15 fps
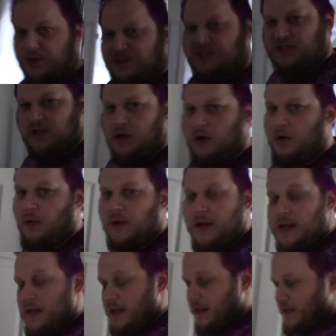So,
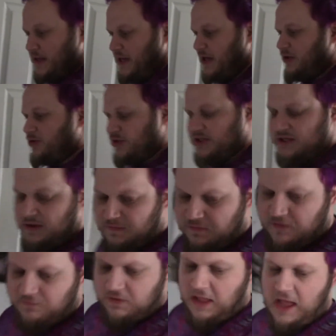in the interest of
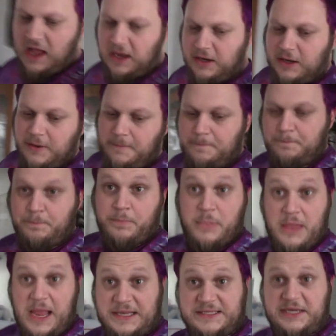the vlog,
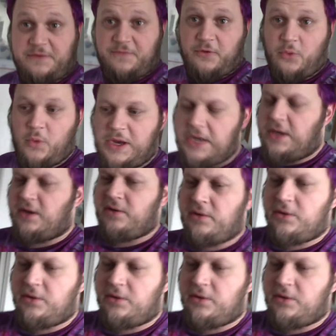that's it for the weed.